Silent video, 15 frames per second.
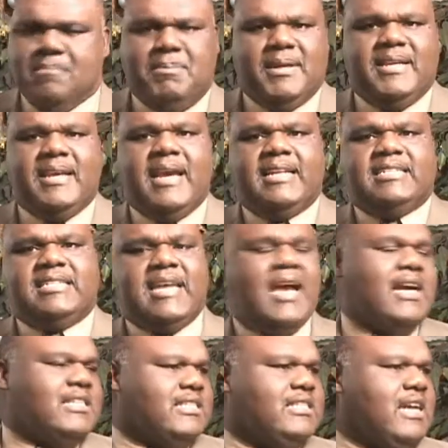But yet
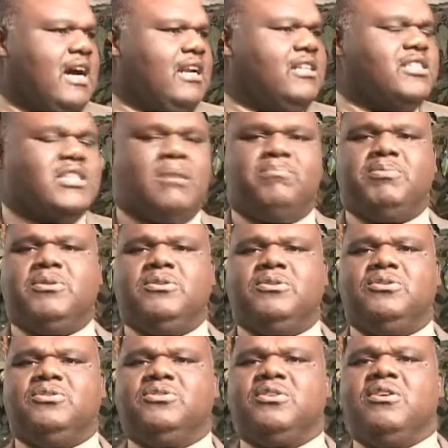tax dollars are
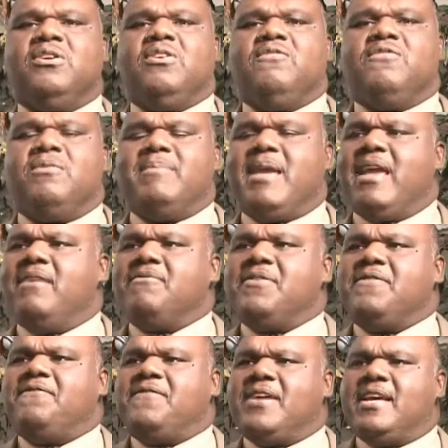pulled from
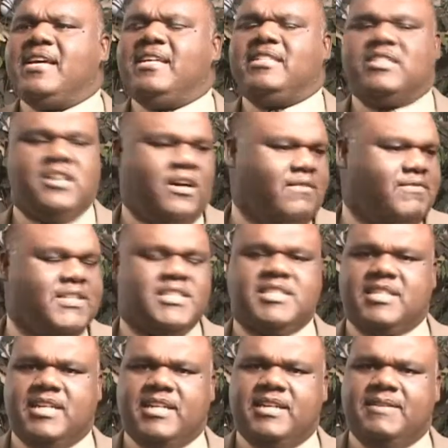every phase of the
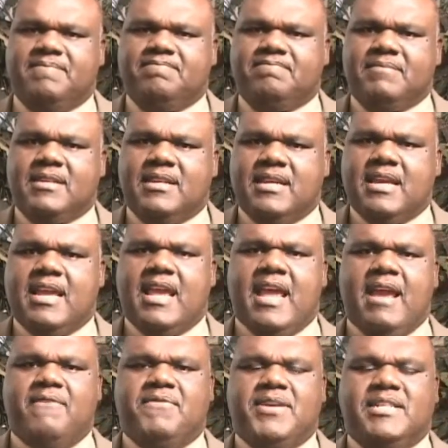city,
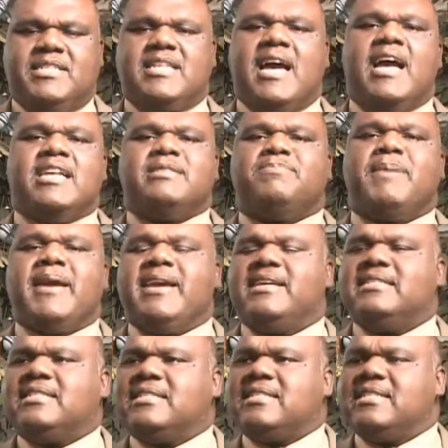every
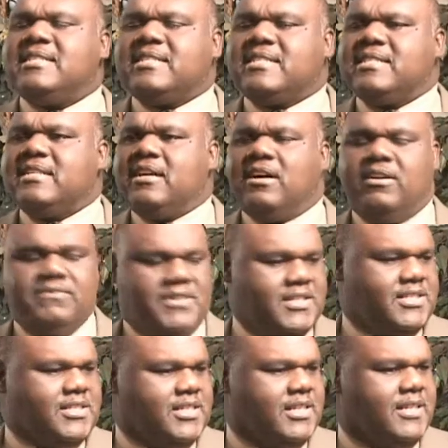tax-paying citizen of
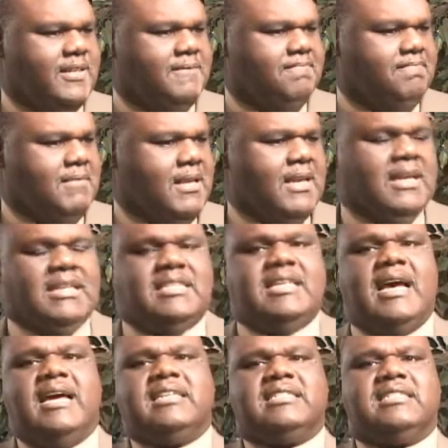the city.
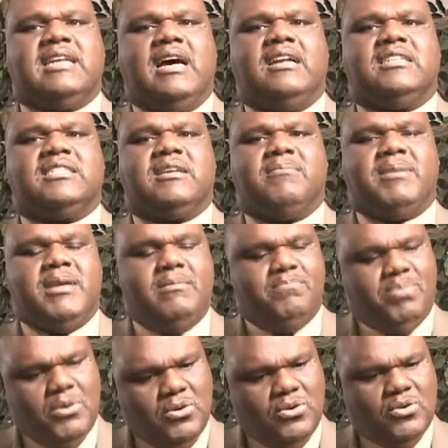Tax dollars are being
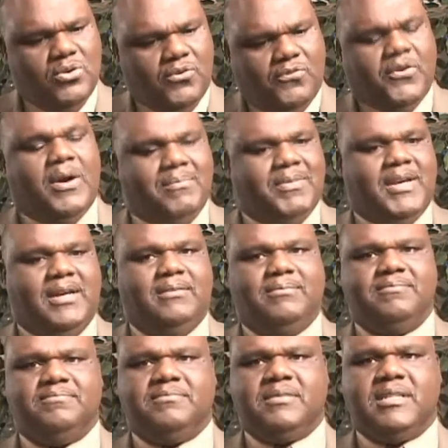pulled from them,
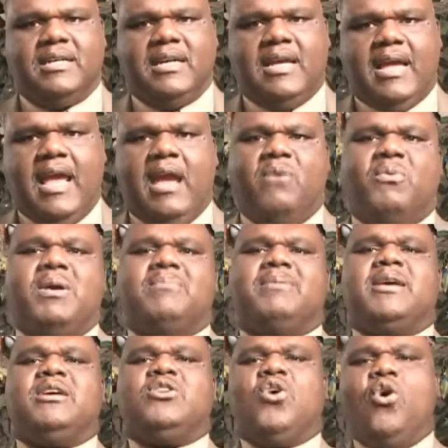and we're
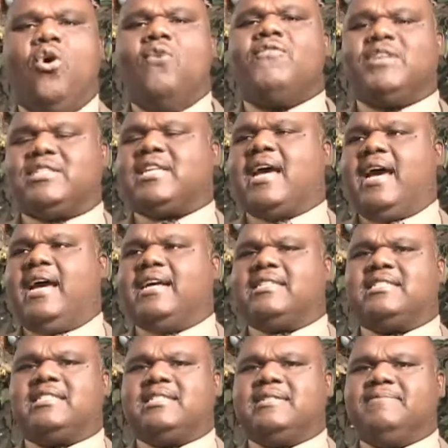being
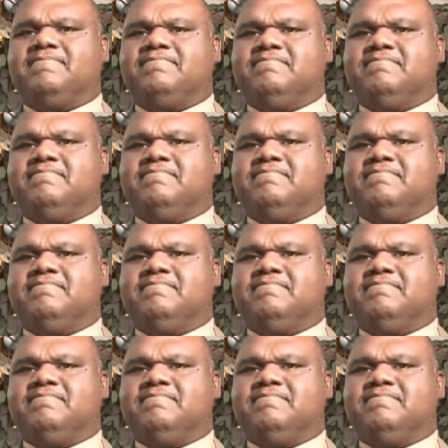overtaxed,